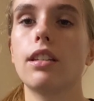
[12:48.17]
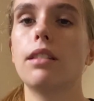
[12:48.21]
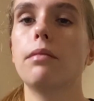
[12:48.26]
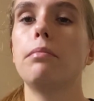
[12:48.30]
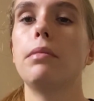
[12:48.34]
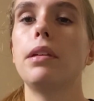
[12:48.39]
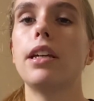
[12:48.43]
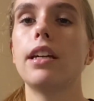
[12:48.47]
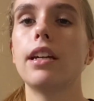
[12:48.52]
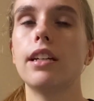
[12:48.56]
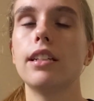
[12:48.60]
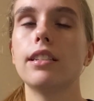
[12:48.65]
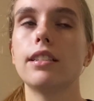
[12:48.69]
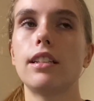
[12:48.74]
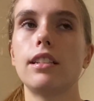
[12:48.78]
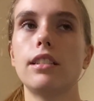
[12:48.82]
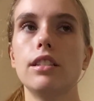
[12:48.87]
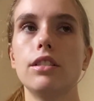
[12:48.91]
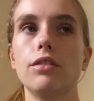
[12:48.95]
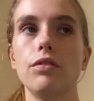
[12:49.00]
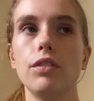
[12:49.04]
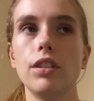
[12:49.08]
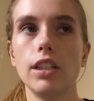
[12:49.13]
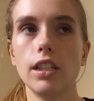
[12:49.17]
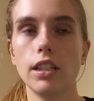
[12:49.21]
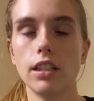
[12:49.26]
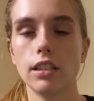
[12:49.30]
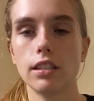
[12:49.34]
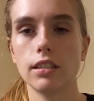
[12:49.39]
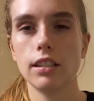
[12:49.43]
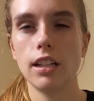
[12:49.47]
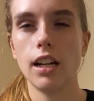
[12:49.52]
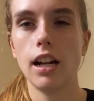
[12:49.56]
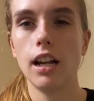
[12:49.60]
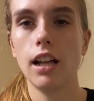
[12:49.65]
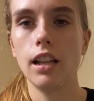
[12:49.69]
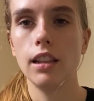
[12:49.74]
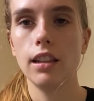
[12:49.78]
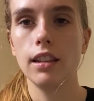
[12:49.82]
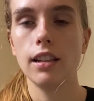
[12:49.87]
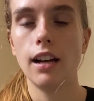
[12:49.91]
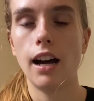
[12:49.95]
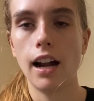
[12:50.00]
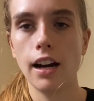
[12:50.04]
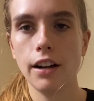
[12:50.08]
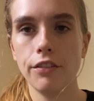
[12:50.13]
because I just feel like there's not a
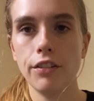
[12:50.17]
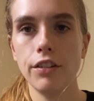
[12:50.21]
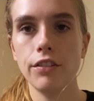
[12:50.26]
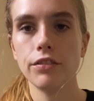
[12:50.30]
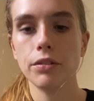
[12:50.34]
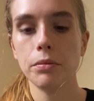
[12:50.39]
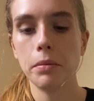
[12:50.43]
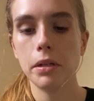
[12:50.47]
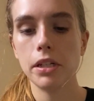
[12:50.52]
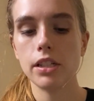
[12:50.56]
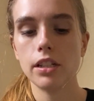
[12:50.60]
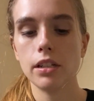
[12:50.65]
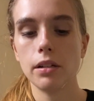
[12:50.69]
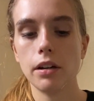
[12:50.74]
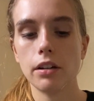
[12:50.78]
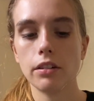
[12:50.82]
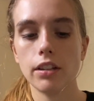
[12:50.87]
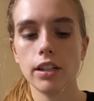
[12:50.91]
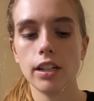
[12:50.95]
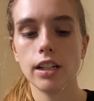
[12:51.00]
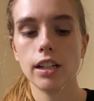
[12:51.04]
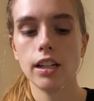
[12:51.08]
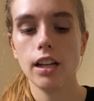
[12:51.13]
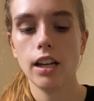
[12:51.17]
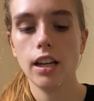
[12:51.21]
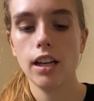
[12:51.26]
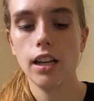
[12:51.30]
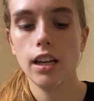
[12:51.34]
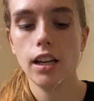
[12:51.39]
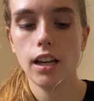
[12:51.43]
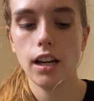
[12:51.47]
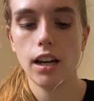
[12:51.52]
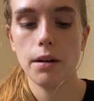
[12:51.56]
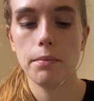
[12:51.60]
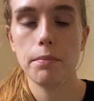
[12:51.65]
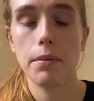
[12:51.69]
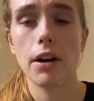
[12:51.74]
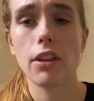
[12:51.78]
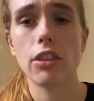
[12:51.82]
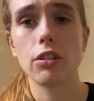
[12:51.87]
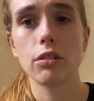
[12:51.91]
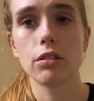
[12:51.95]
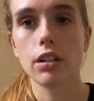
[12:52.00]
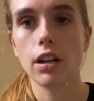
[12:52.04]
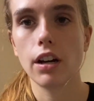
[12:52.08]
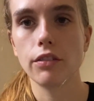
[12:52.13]
lot of information out there about
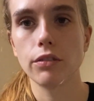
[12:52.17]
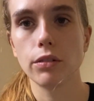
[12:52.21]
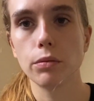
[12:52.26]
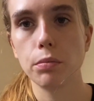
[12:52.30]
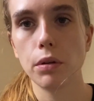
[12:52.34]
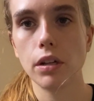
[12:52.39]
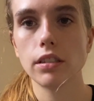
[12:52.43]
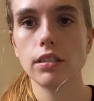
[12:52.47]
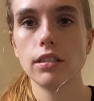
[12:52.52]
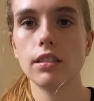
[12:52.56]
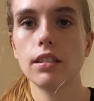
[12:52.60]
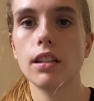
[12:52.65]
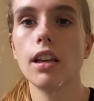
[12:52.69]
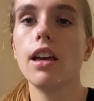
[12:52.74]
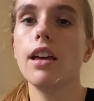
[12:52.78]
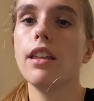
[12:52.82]
the recovery process.